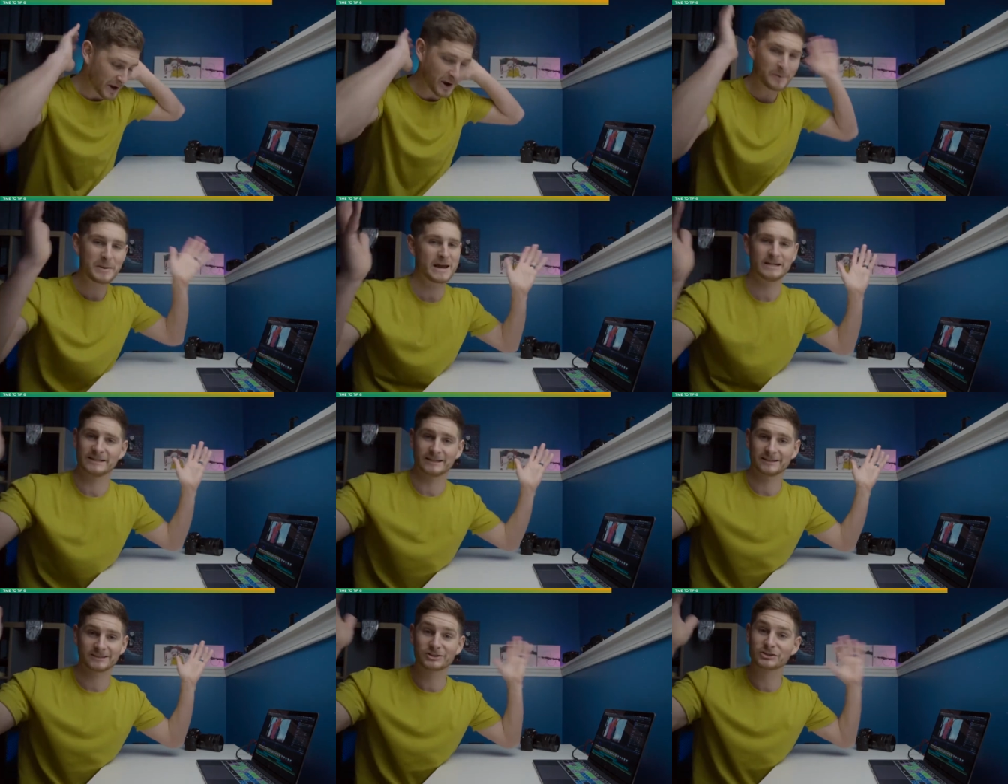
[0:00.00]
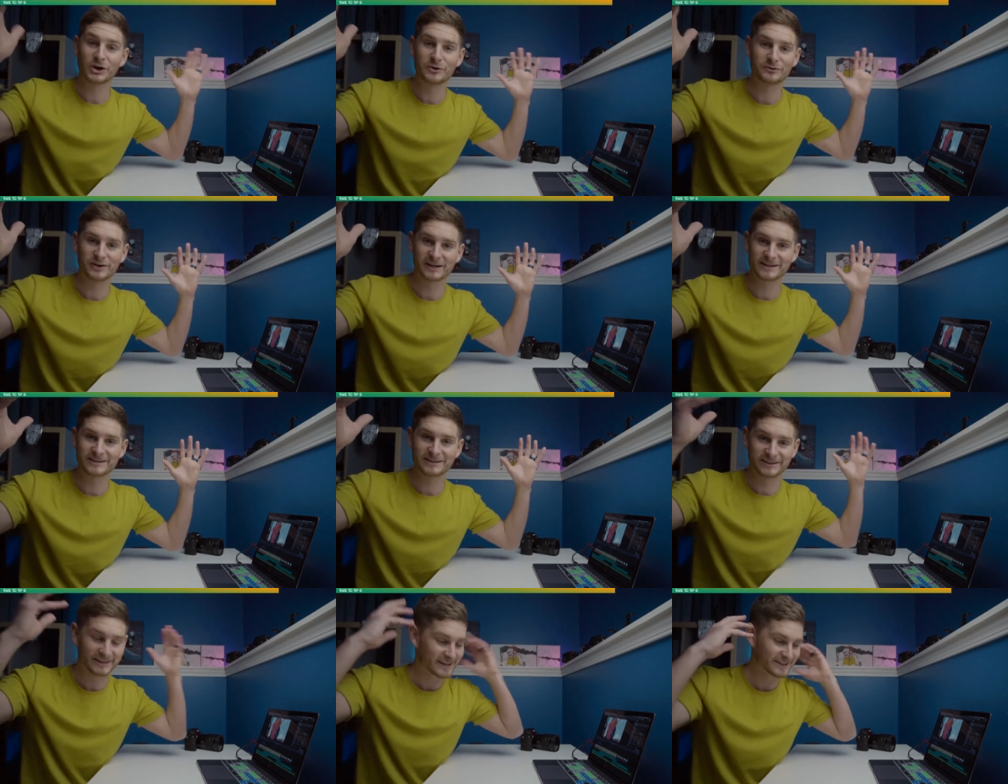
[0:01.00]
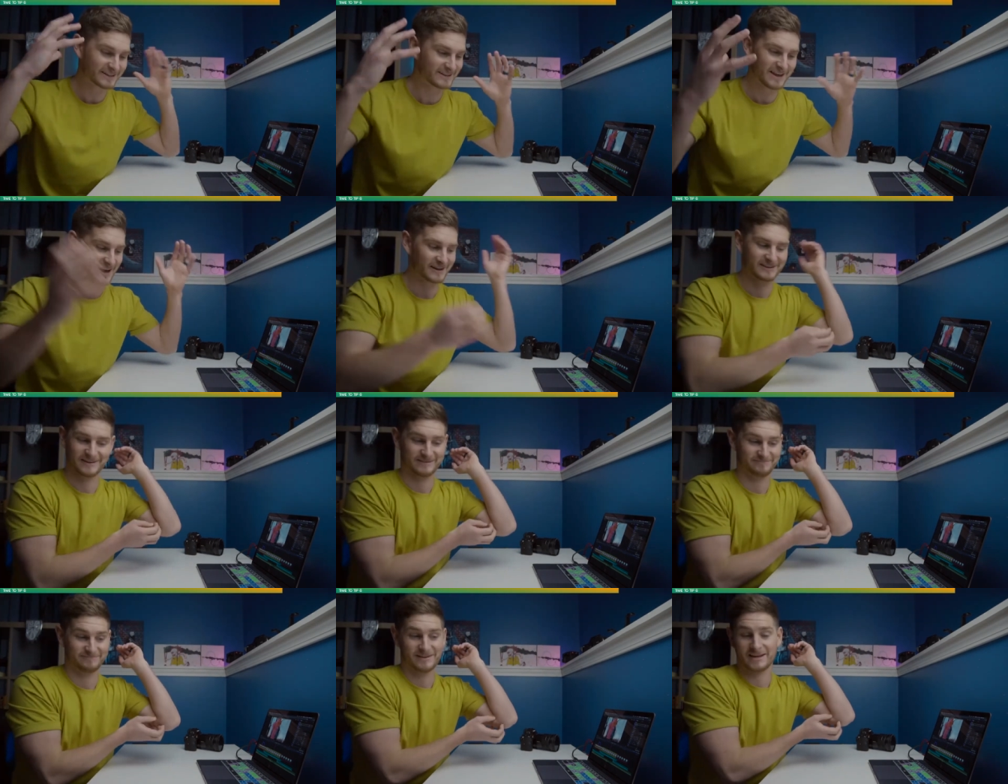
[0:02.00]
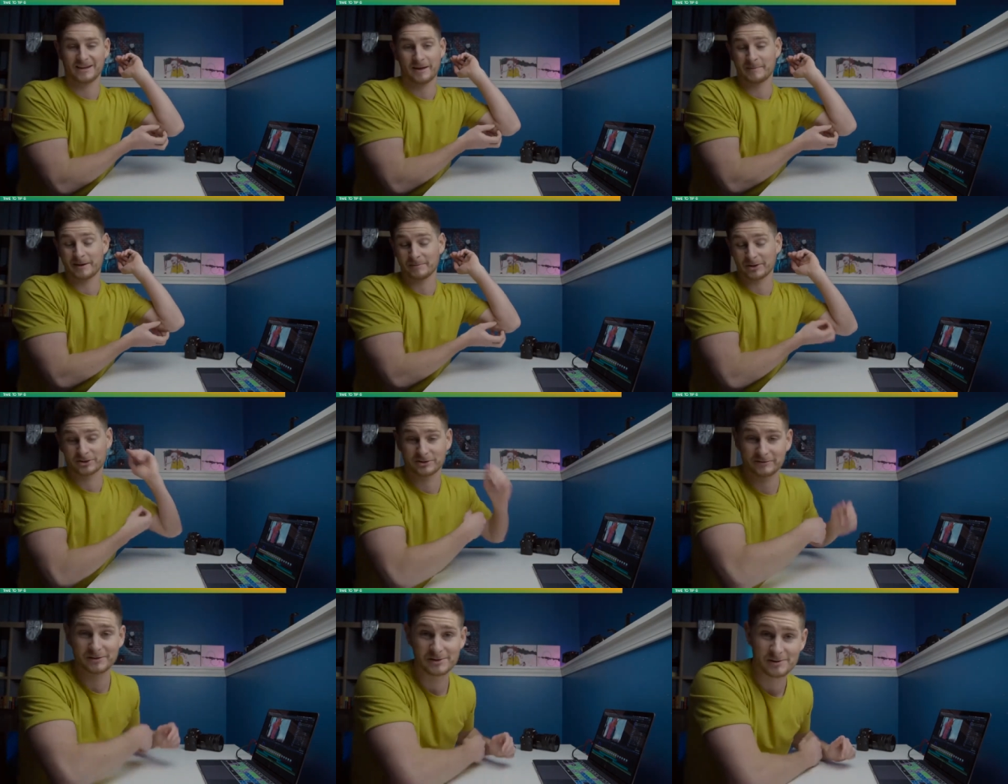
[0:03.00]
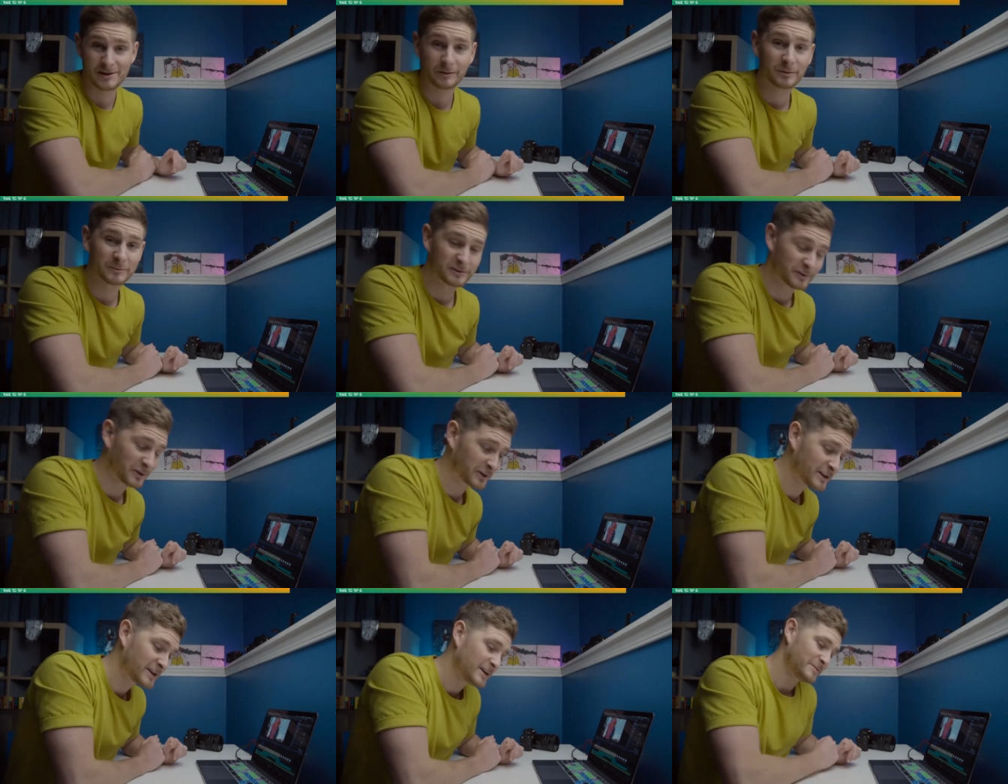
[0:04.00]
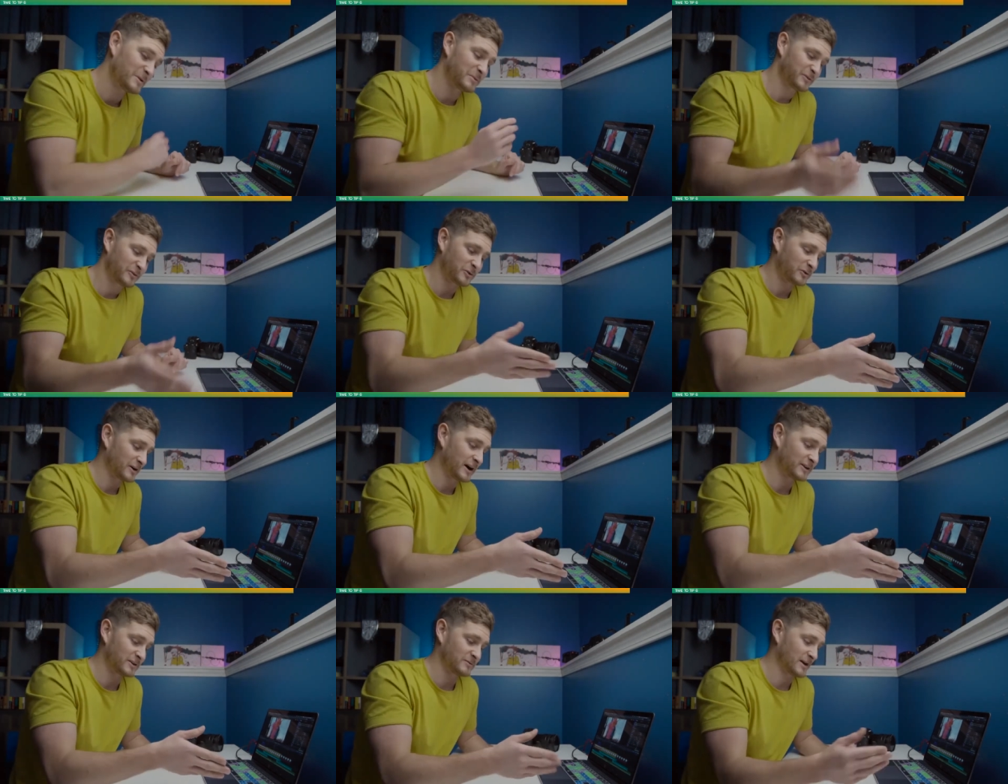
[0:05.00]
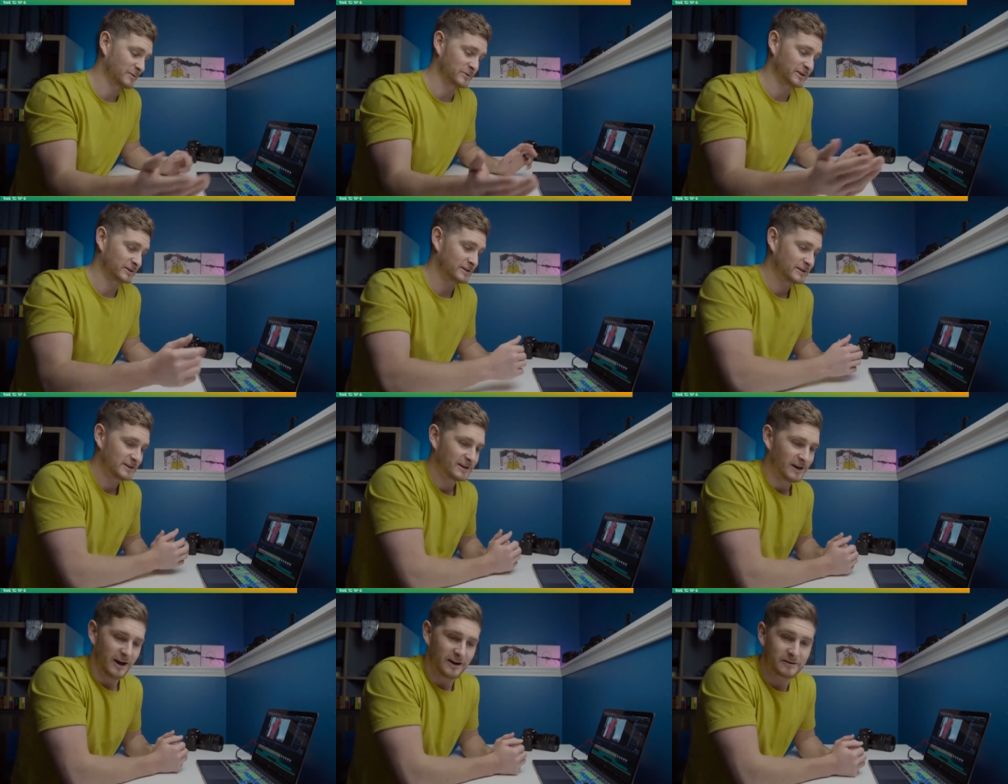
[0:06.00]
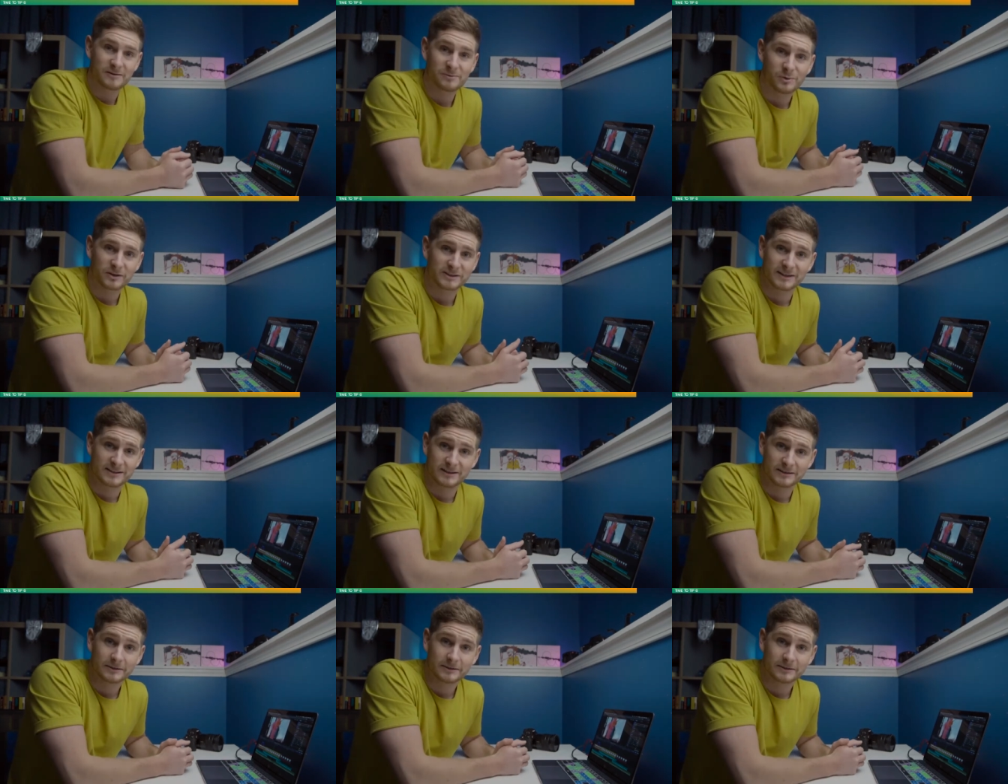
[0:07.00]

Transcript: Amazing, so freaking good. I mean, I'm not sure if you knew that one before, but before I knew that one, I don't know what I did.